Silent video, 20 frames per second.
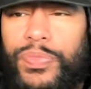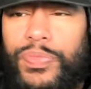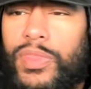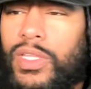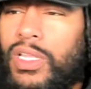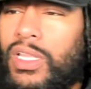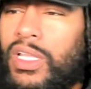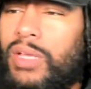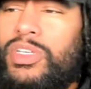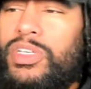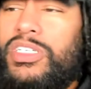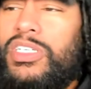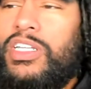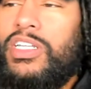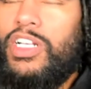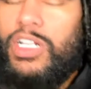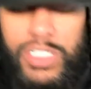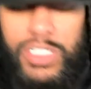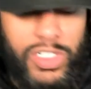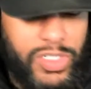Let me see.
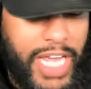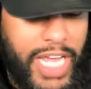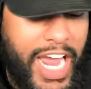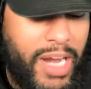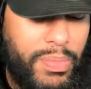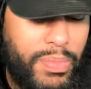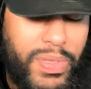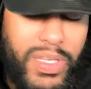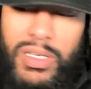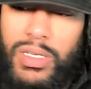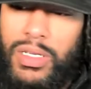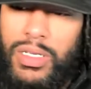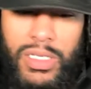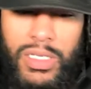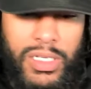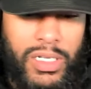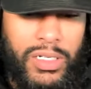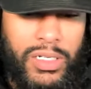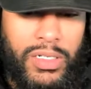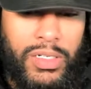There's got to be
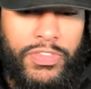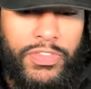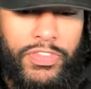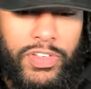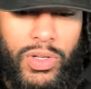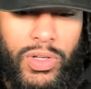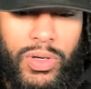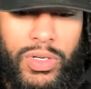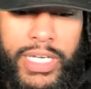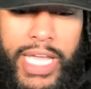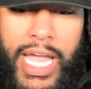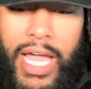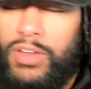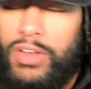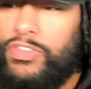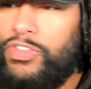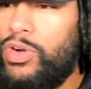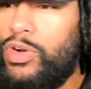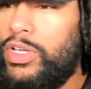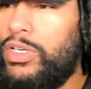
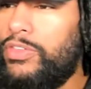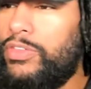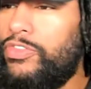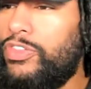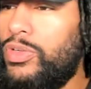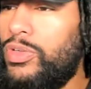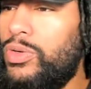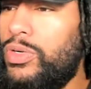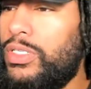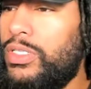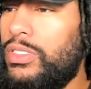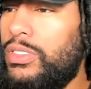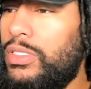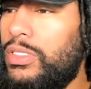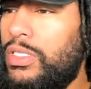California and Florida.